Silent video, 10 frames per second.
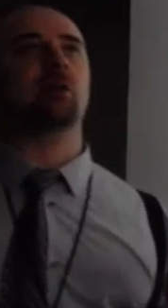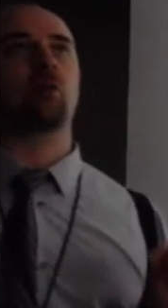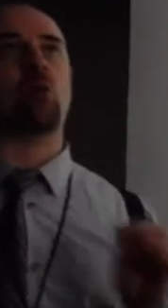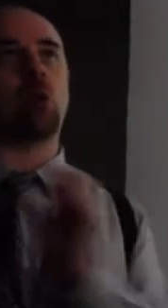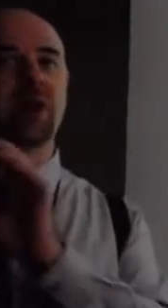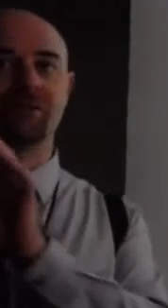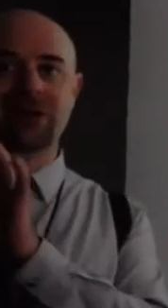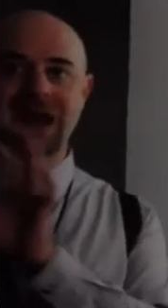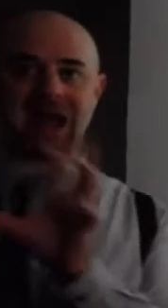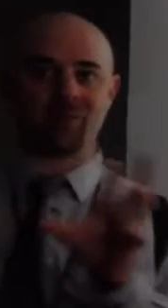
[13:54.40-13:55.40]
whatever
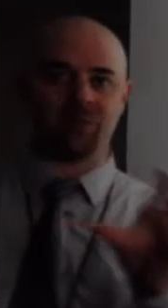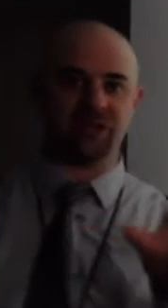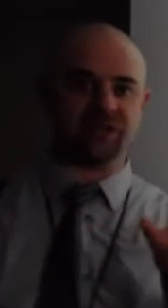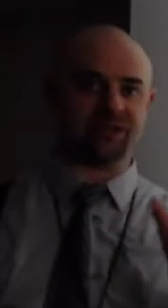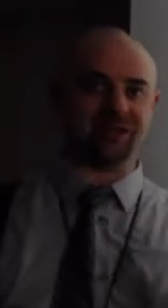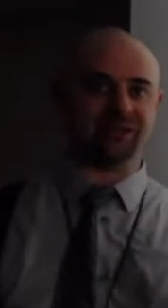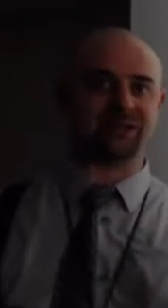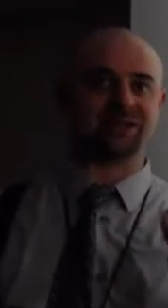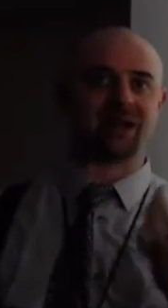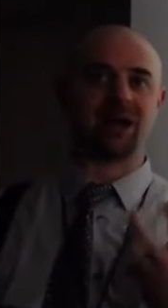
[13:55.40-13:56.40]
happens
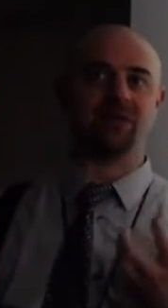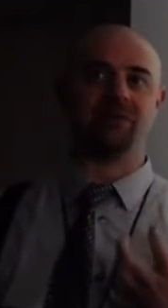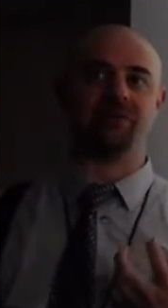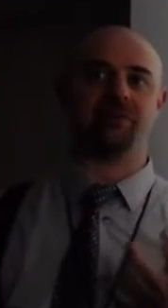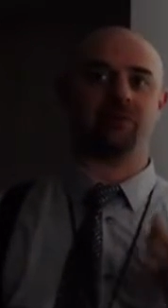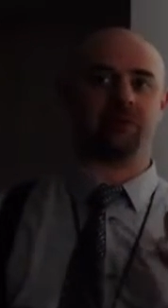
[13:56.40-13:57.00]
inside the